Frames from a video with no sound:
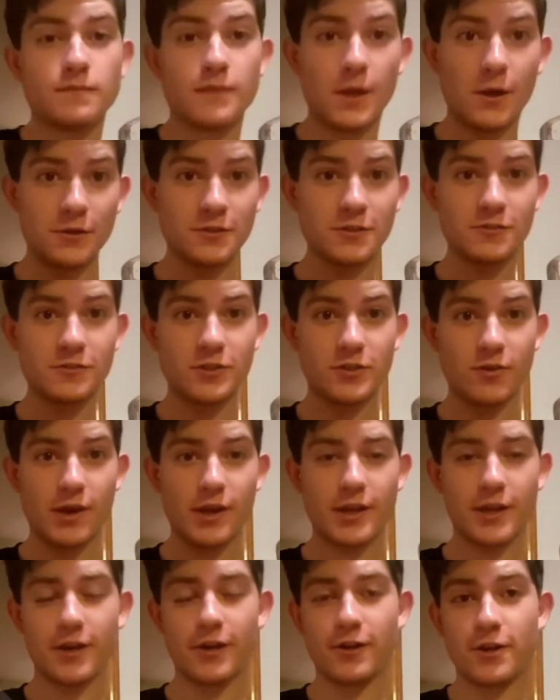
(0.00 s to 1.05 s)
Now, as you can see
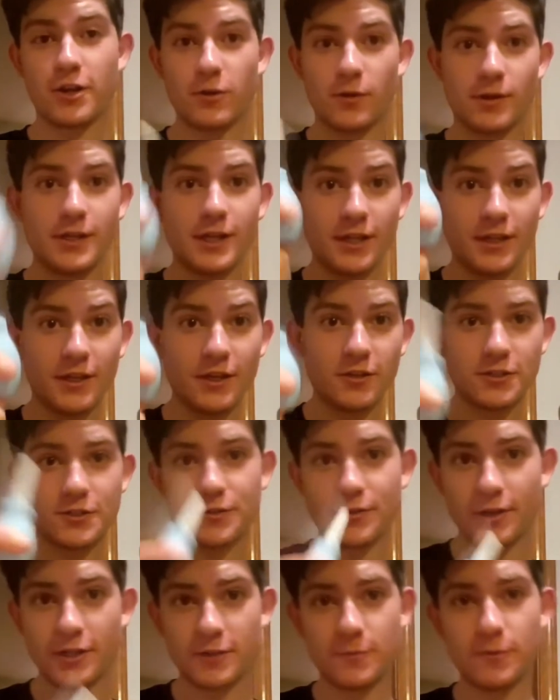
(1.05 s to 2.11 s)
right here, you're going to take the ear
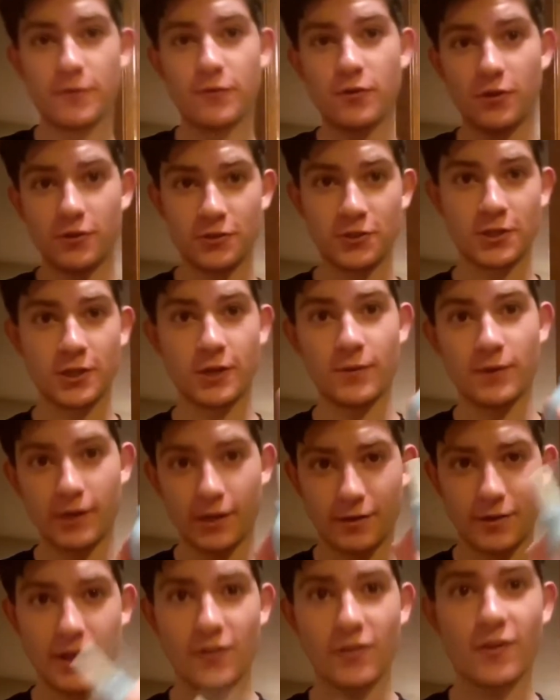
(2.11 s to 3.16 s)
syringe, but of course, you're going to
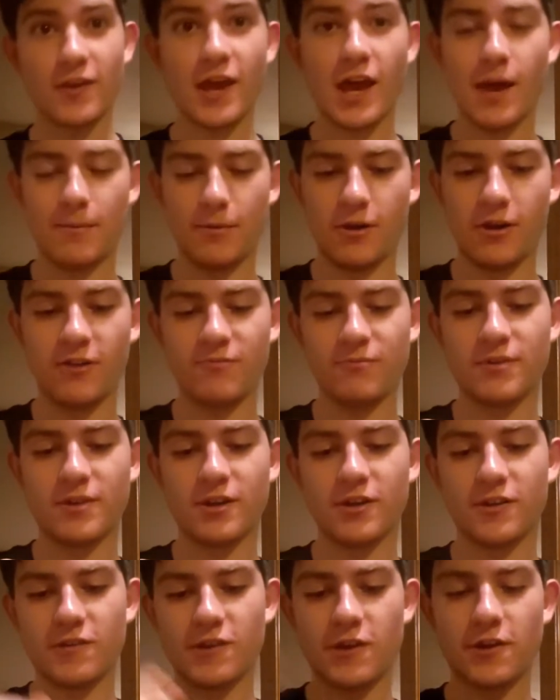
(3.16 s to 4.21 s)
want to take the cap off,
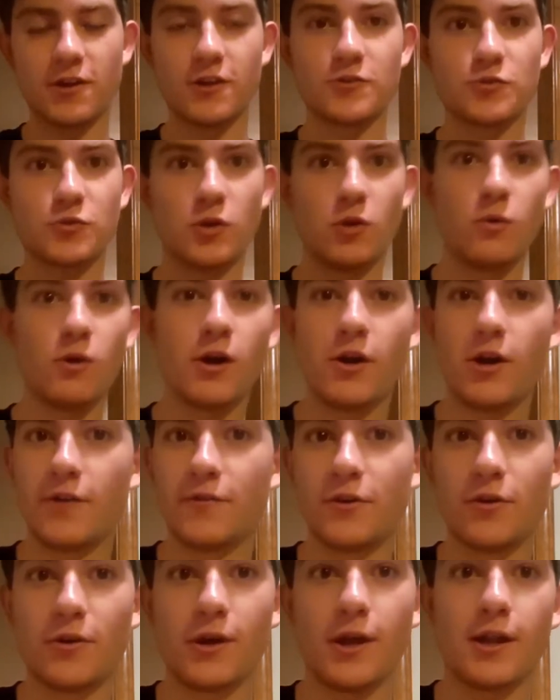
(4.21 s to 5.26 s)
because how you're going to squirt water if you
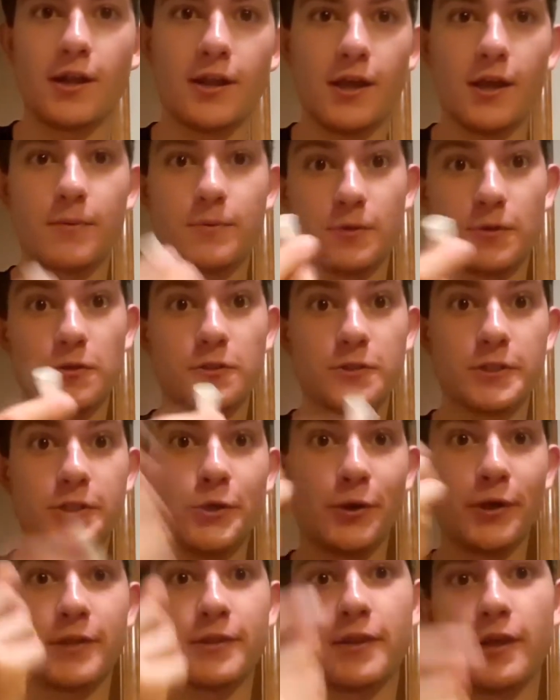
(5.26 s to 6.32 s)
don't got a cap, so you can just
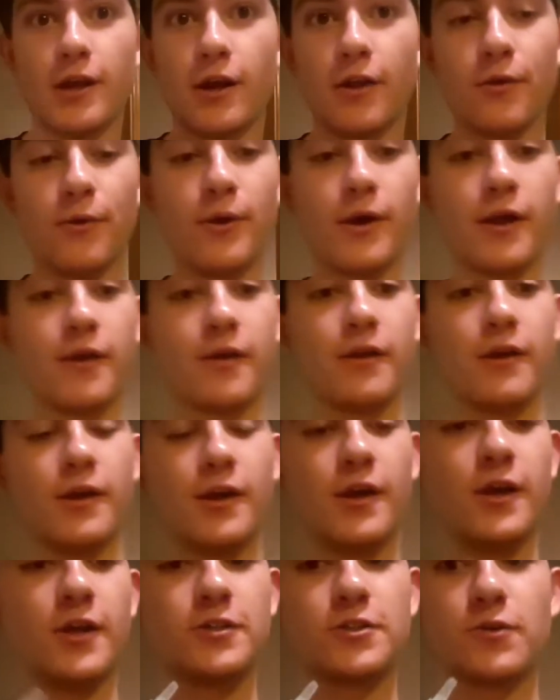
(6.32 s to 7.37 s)
yoink that out of the way.
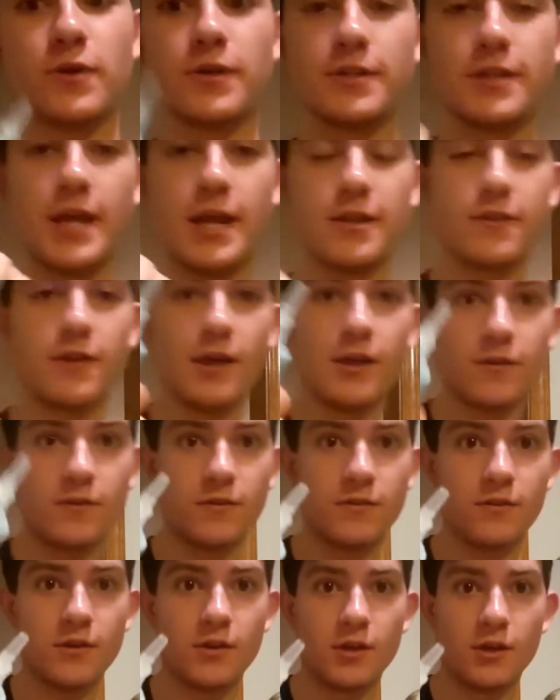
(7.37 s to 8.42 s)
So you want to take
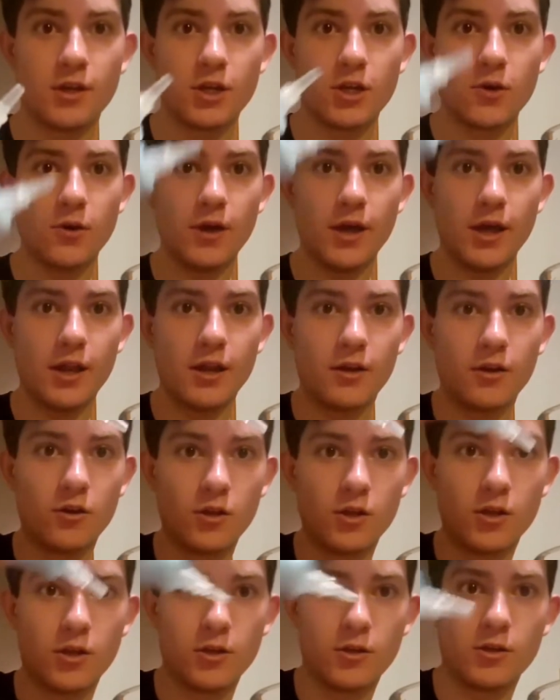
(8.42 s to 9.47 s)
this, go ahead and
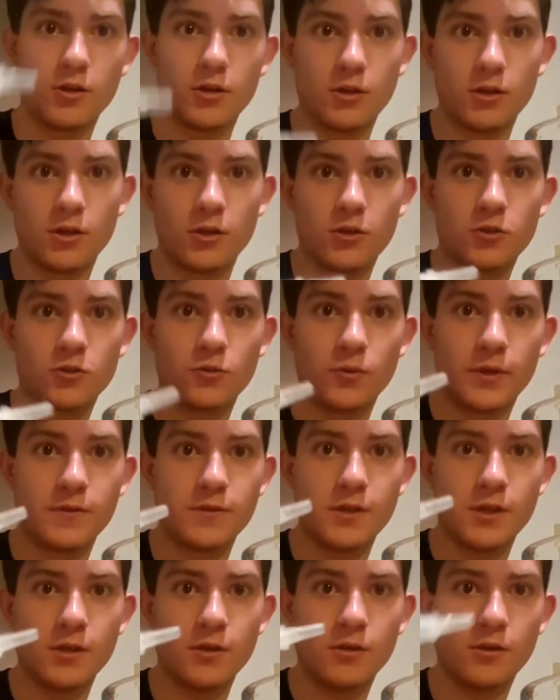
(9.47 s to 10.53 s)
squeeze
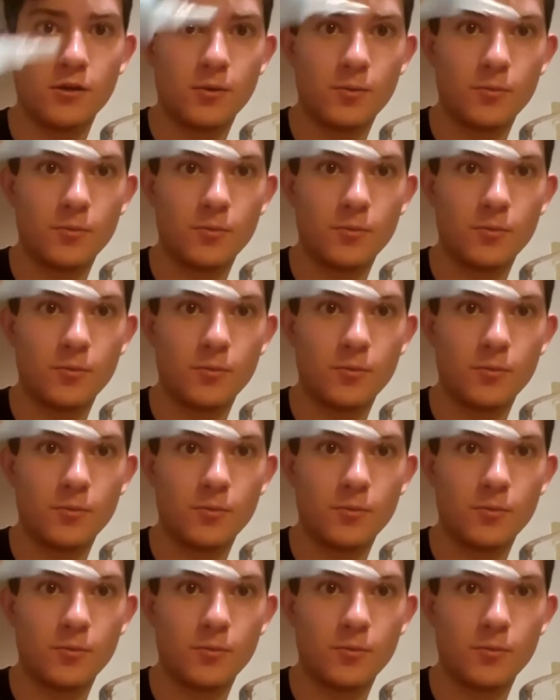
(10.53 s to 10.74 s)
it,